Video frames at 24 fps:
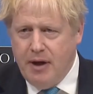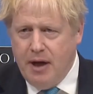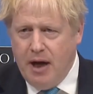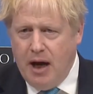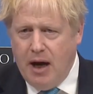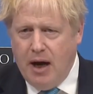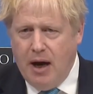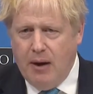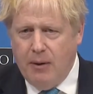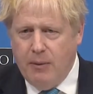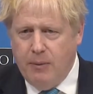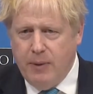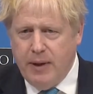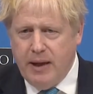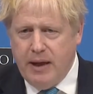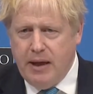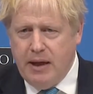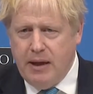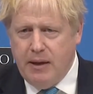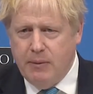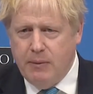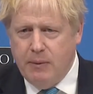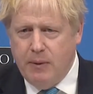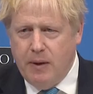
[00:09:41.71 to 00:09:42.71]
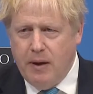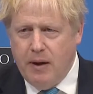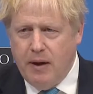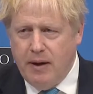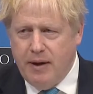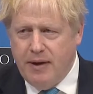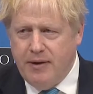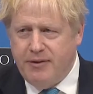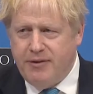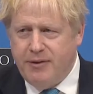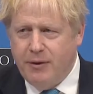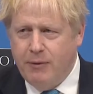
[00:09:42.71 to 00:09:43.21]
Uh, we were
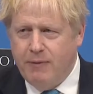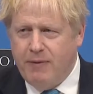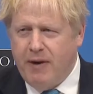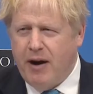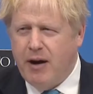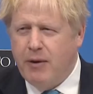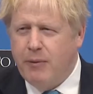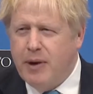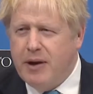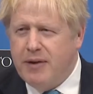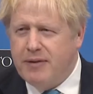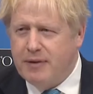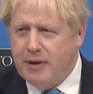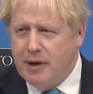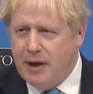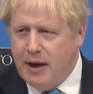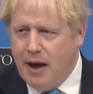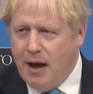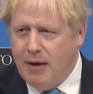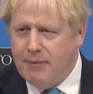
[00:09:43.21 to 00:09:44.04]
until very recently,